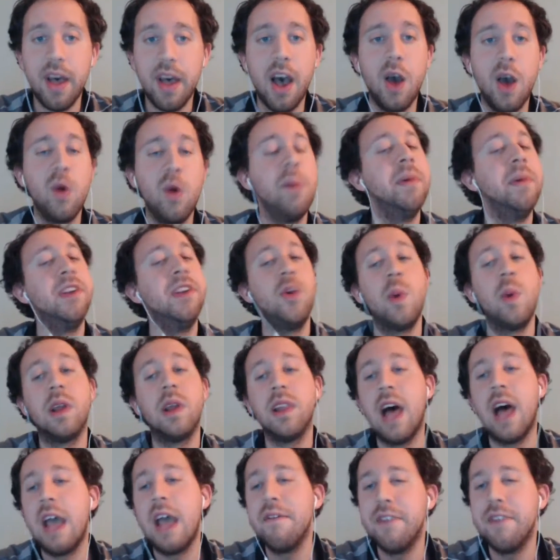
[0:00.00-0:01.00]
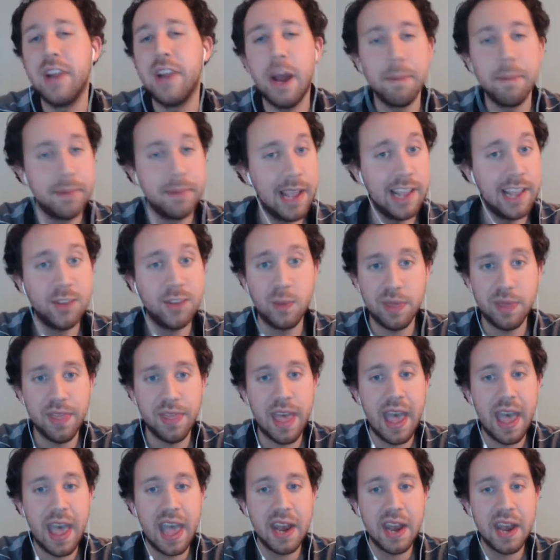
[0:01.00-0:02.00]
We'll be doing live feed updates with
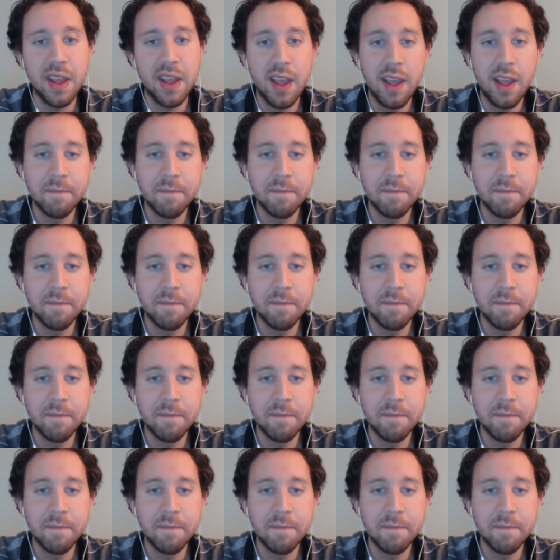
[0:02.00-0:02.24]
that,